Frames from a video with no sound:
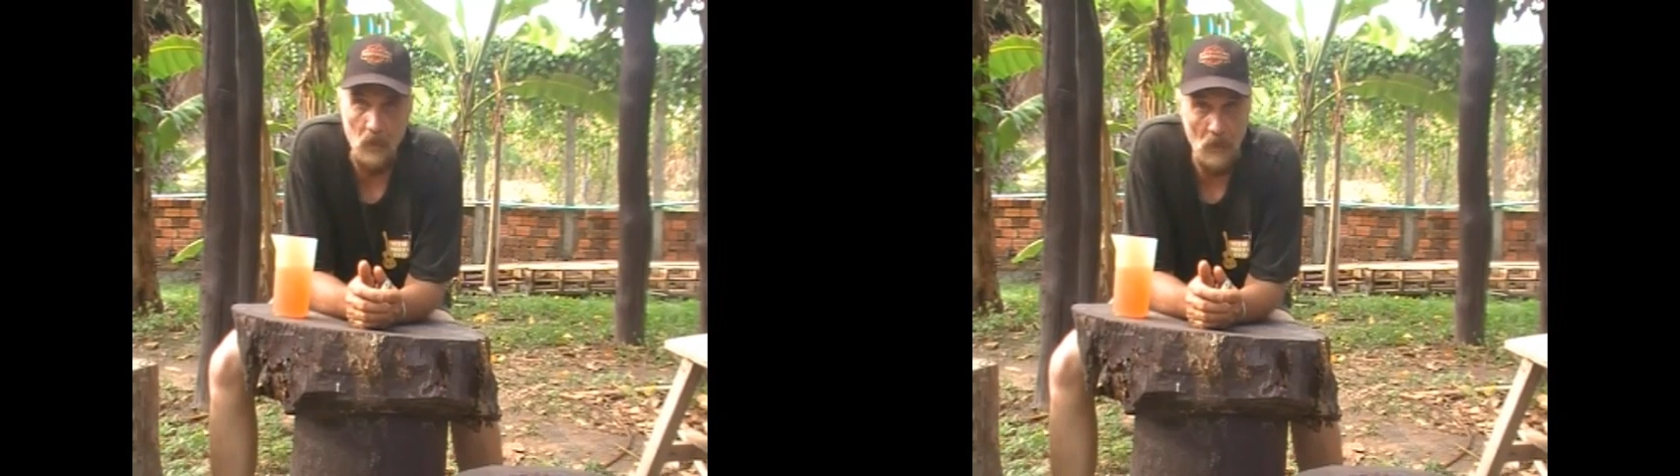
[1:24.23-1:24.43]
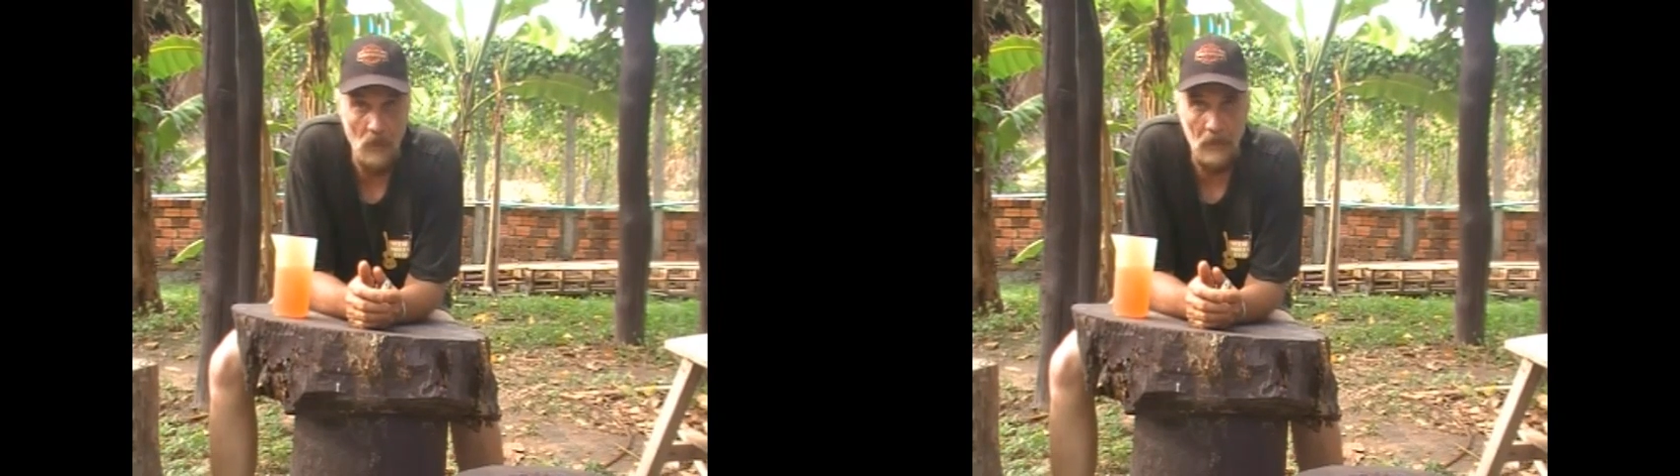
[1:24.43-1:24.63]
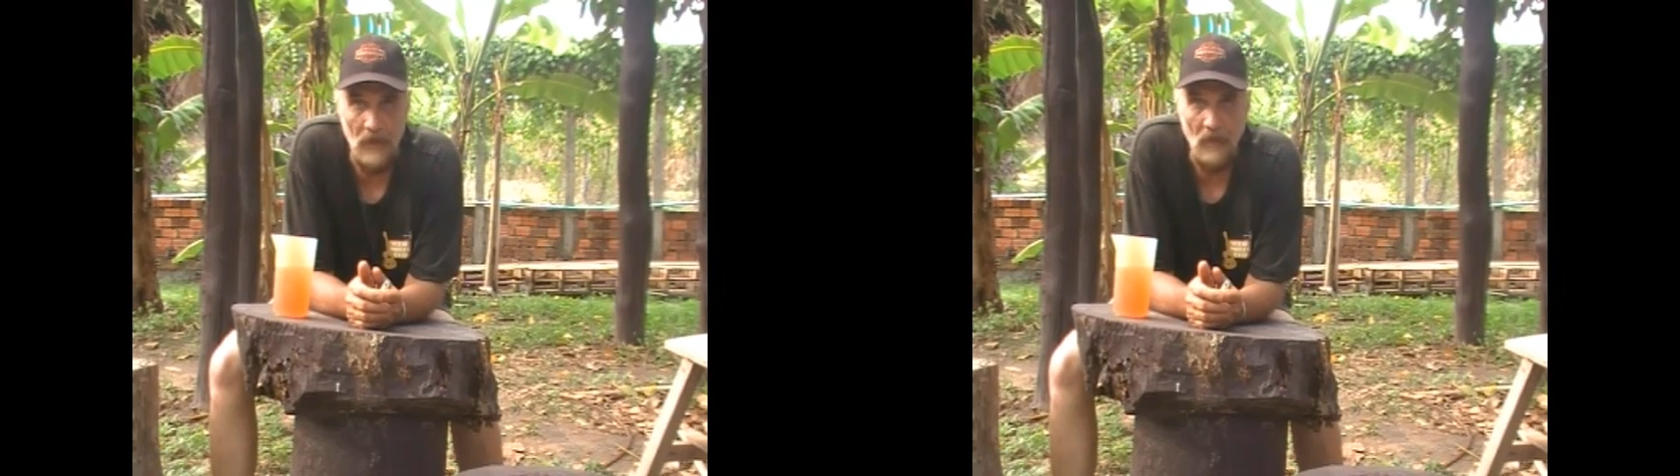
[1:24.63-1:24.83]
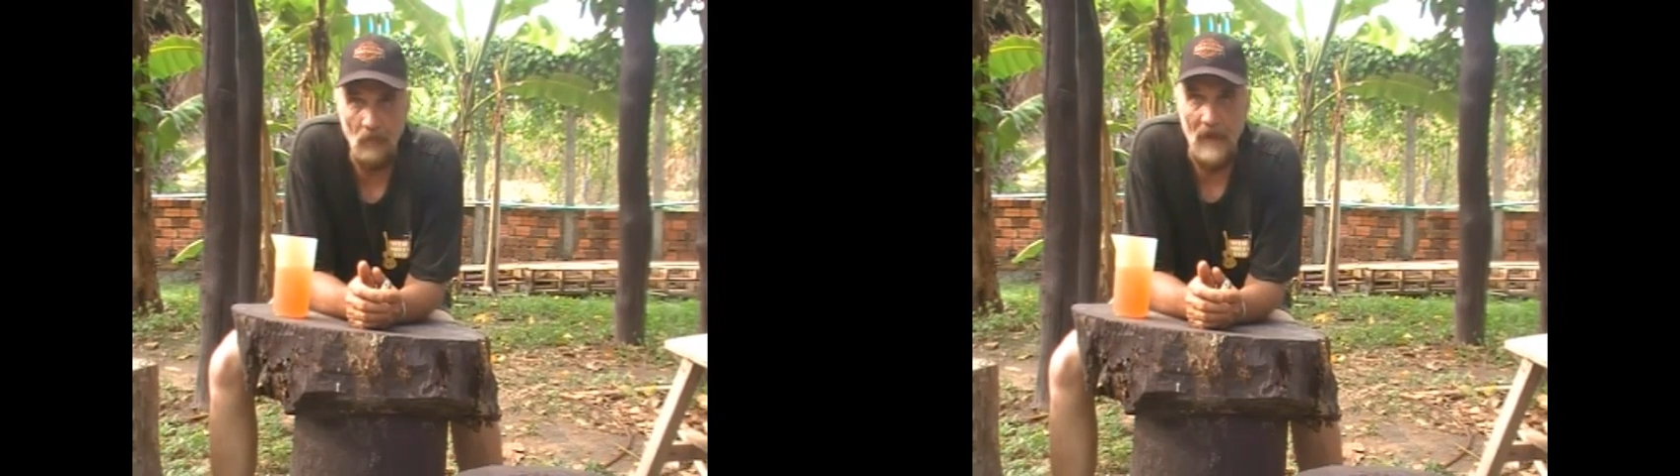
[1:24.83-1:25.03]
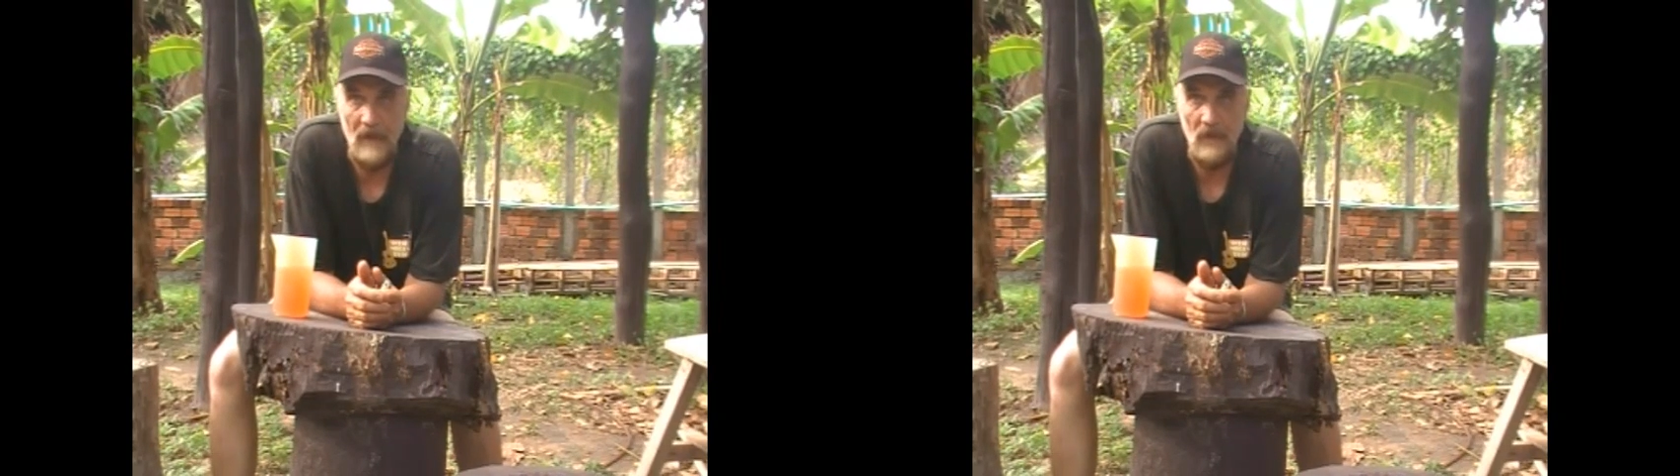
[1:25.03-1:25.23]
will be the
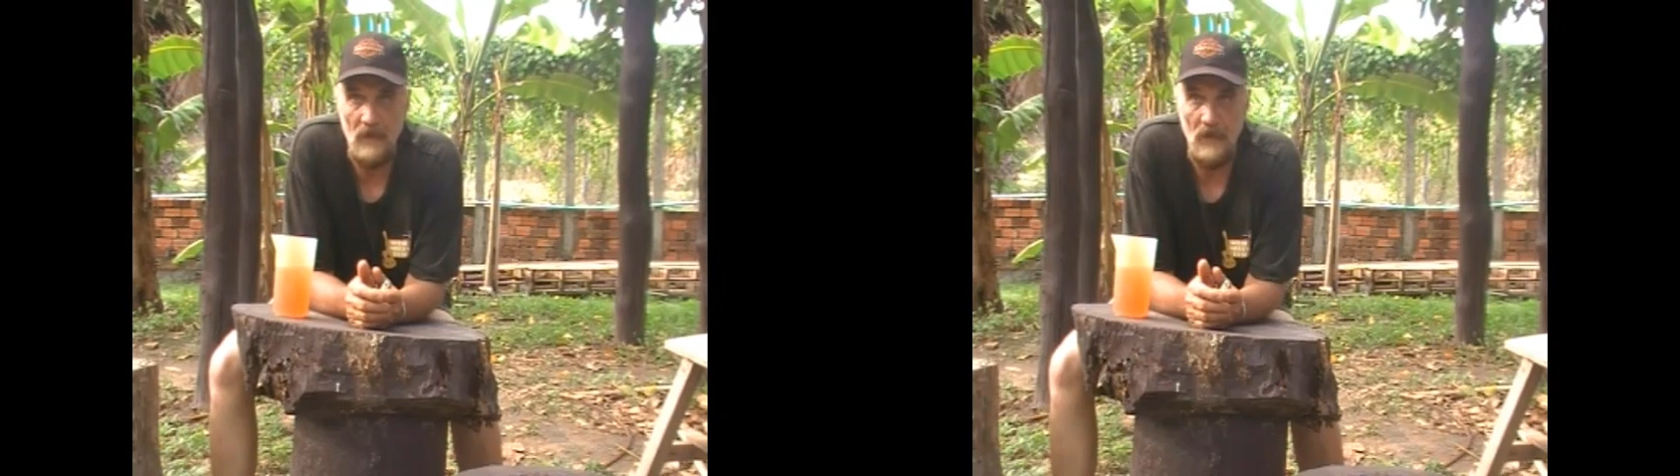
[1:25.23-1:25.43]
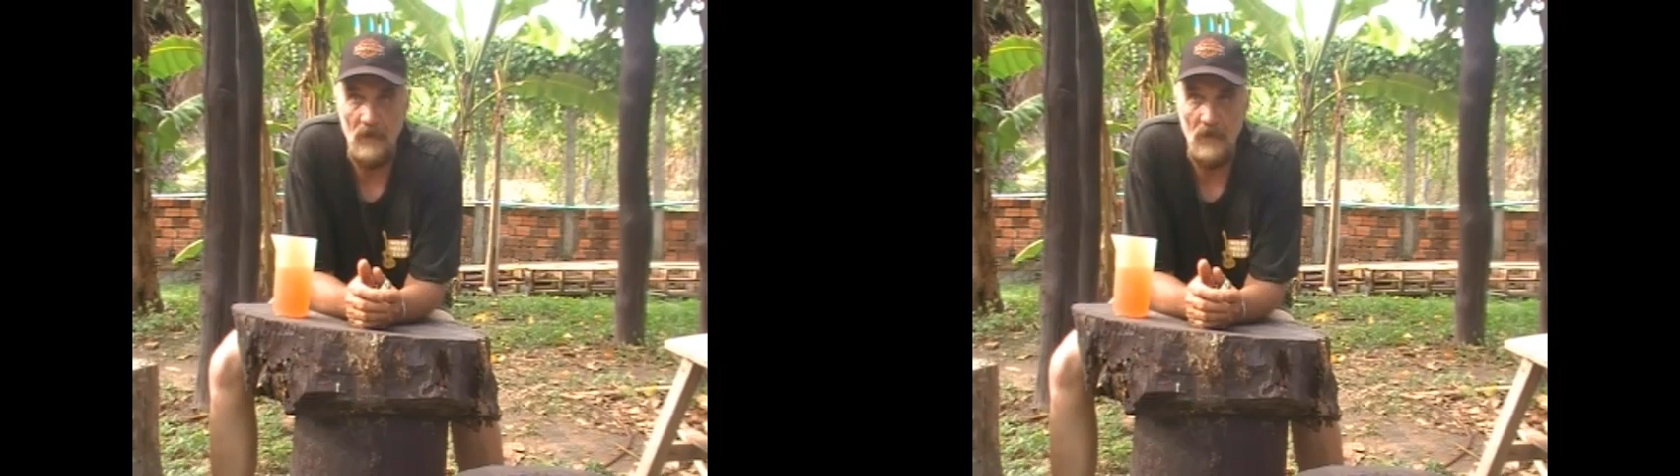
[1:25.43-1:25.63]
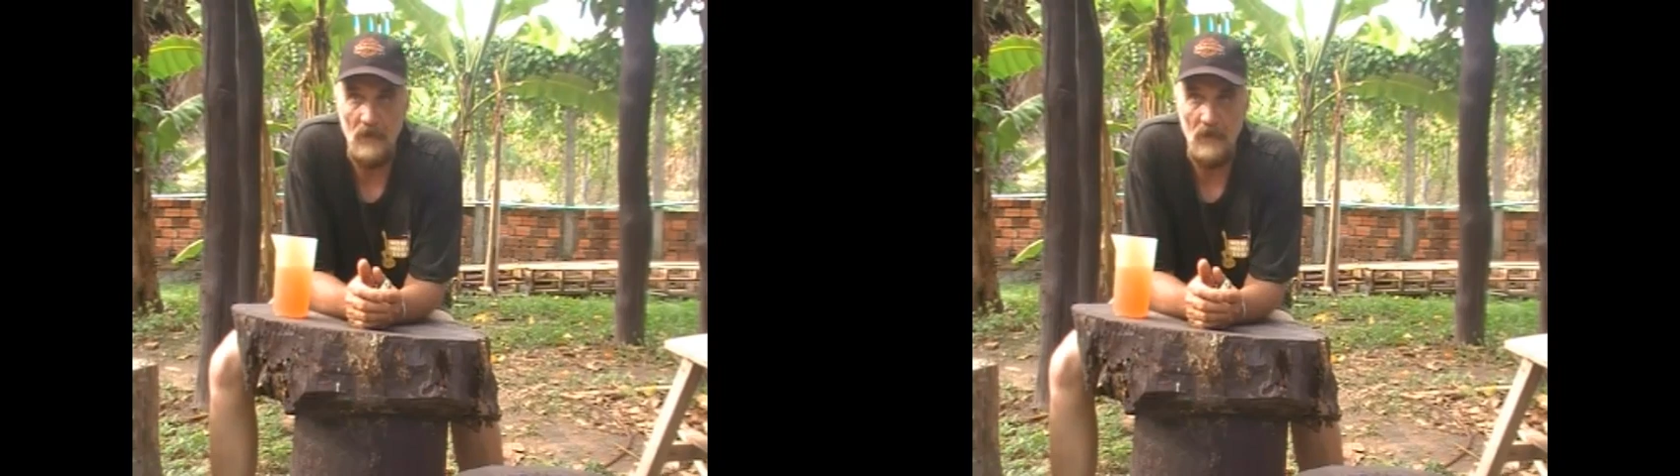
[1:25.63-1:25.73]
rainy season.